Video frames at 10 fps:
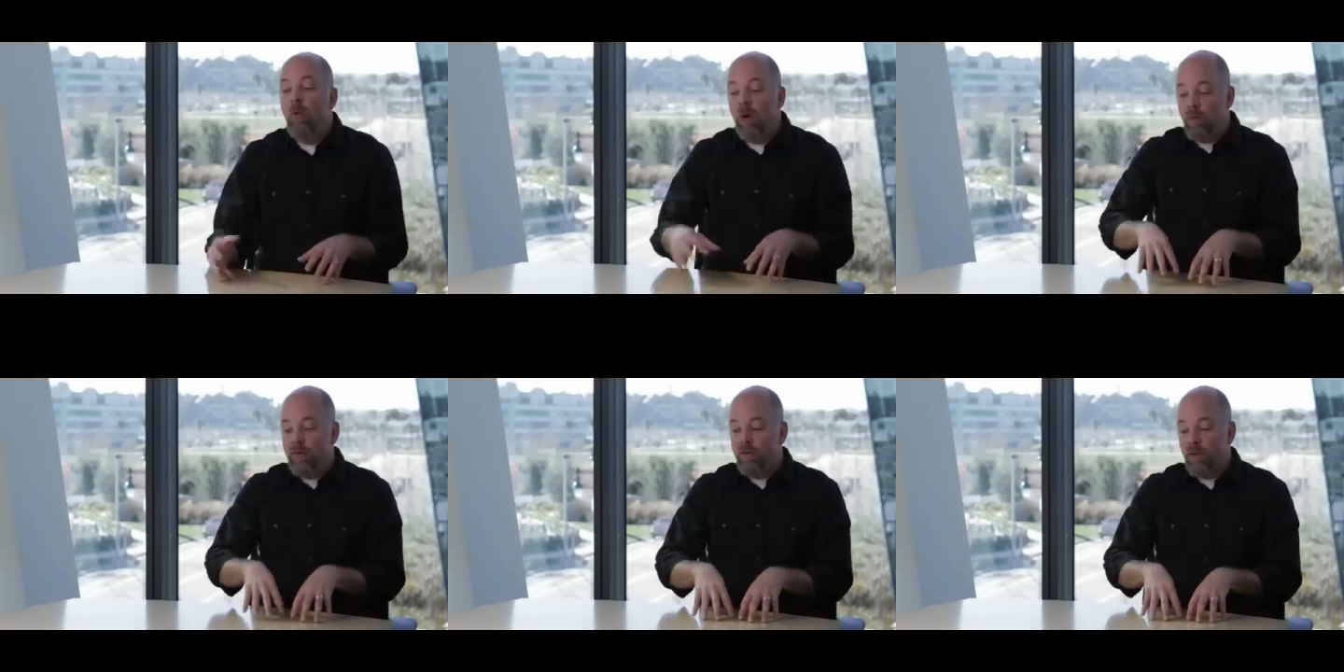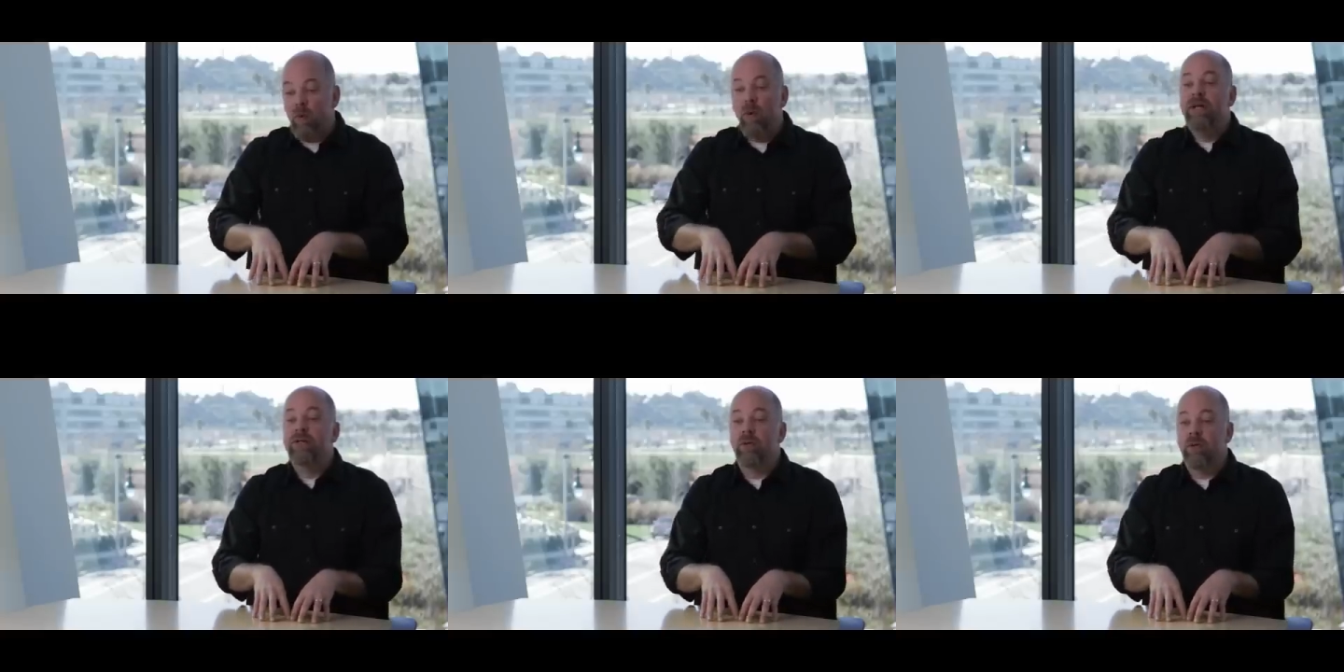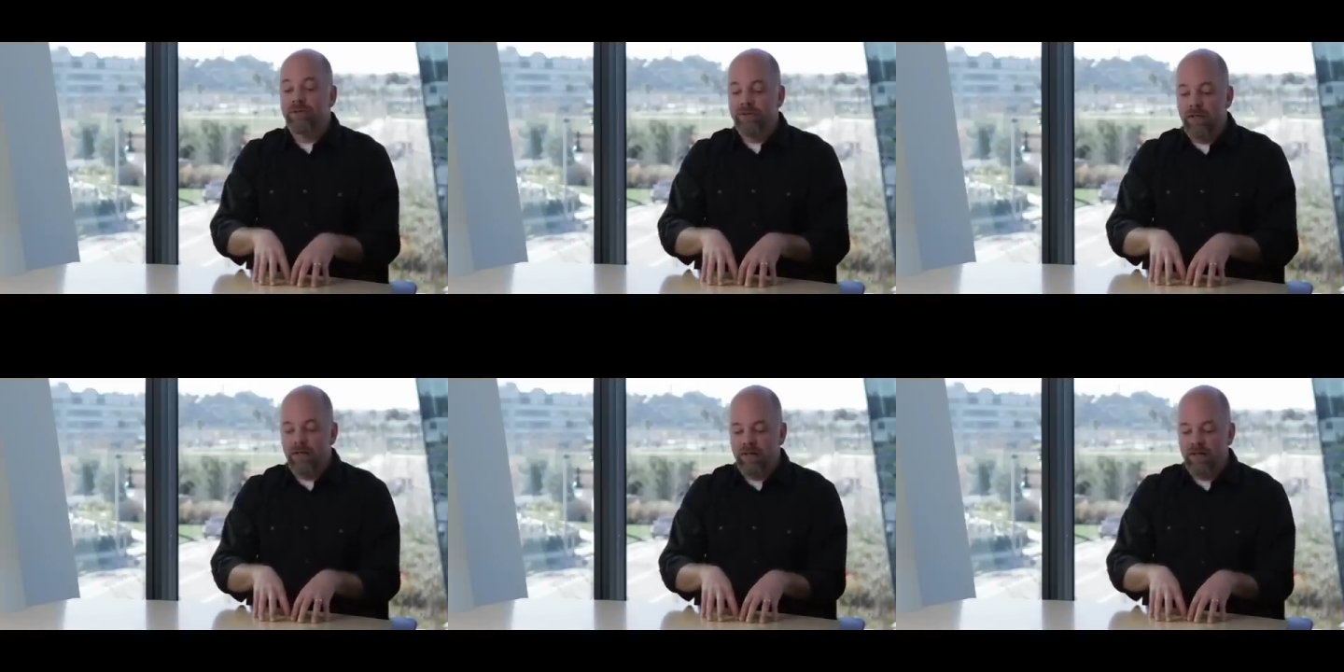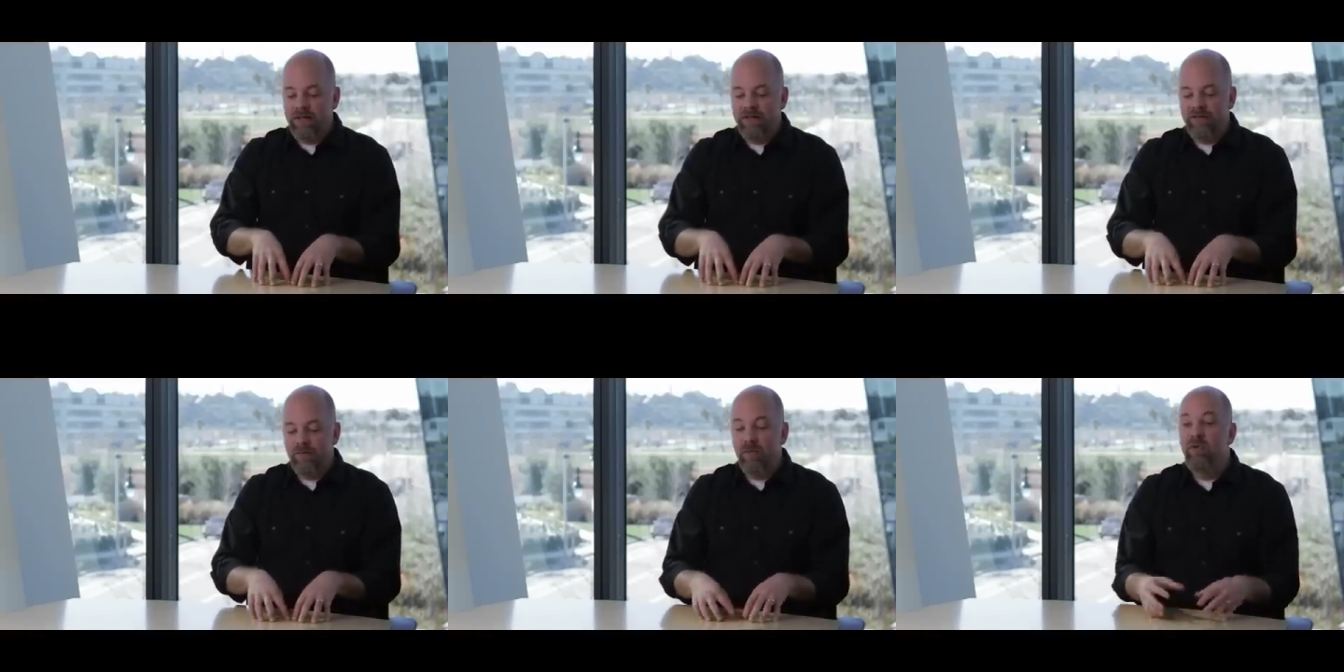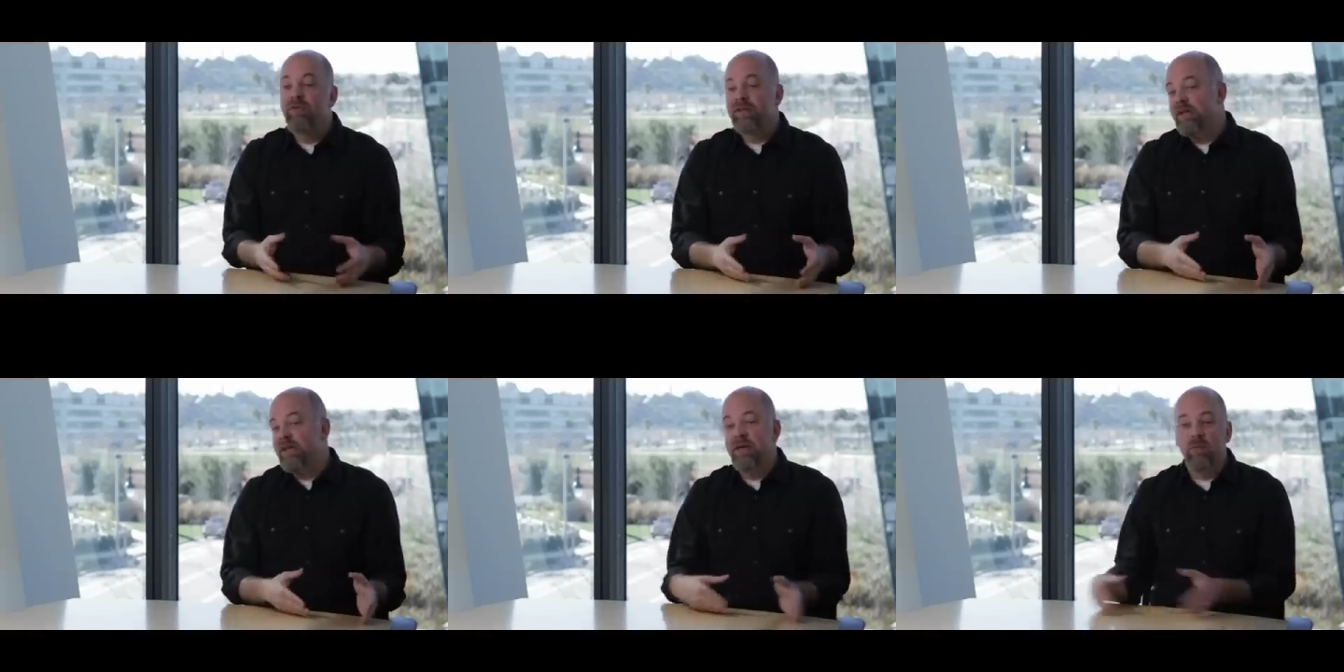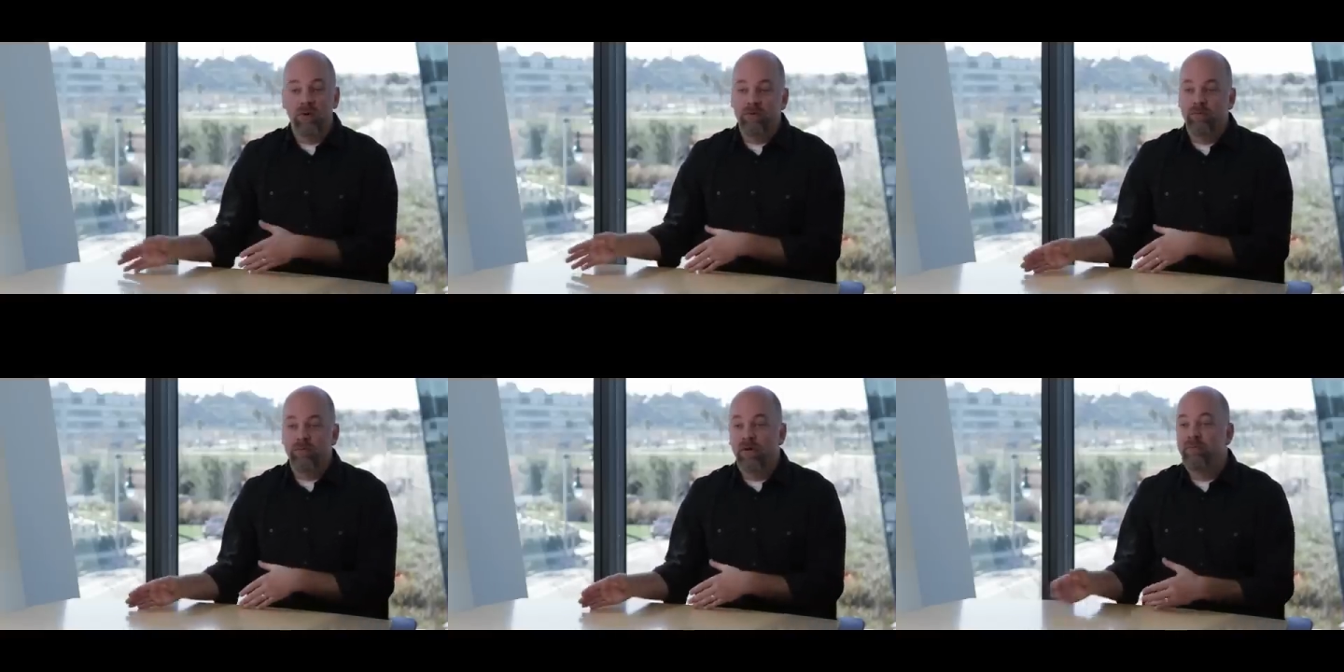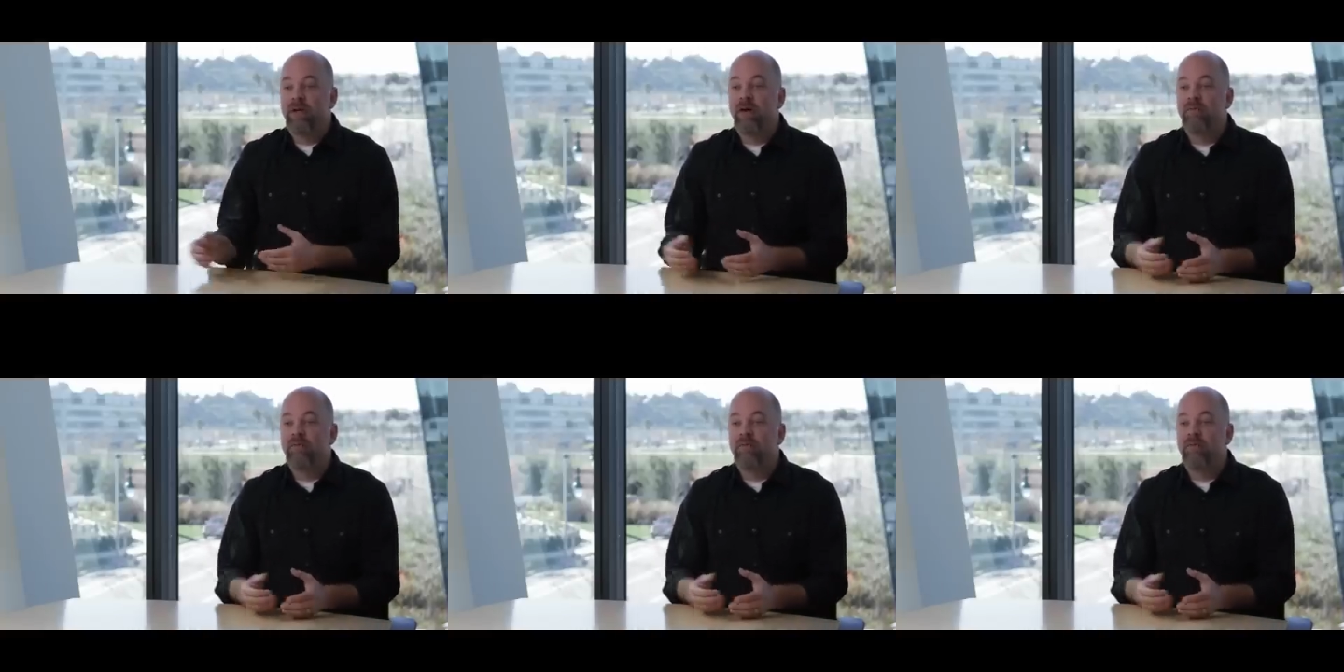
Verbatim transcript: What we are working towards uh, is removing the keyboard from the